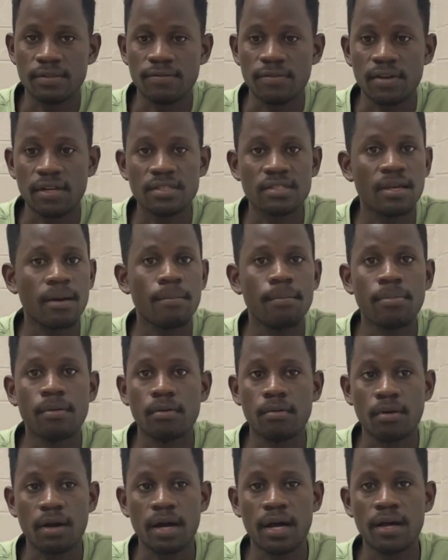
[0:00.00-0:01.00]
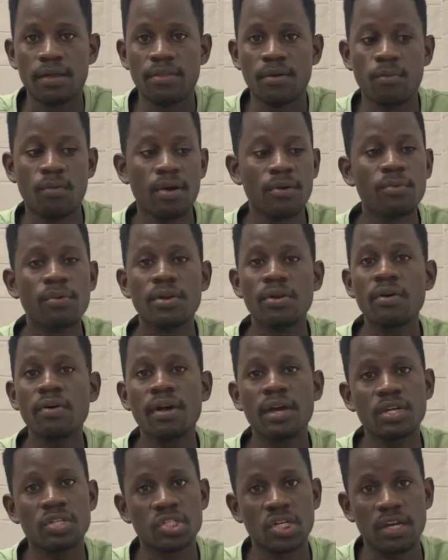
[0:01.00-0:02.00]
For example, the one we know,
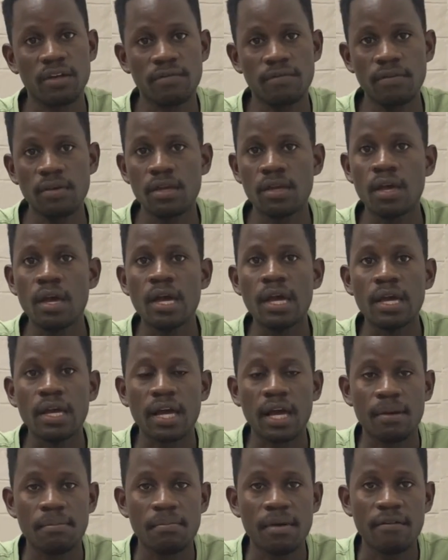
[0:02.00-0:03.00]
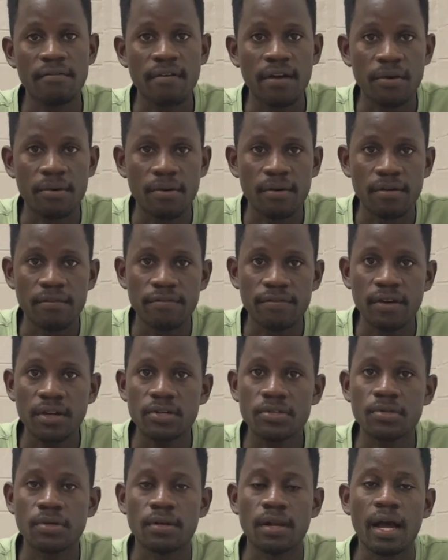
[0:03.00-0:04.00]
HIV, can be a viral
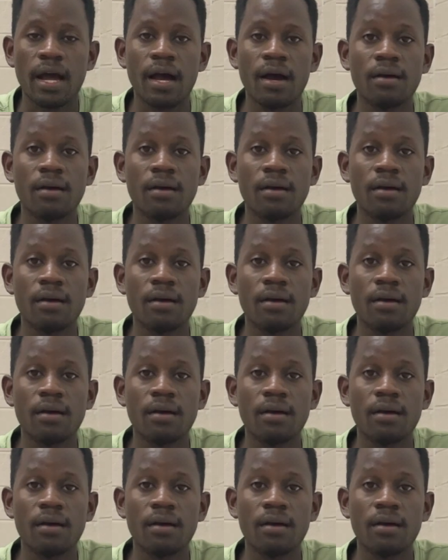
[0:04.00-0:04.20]
infection.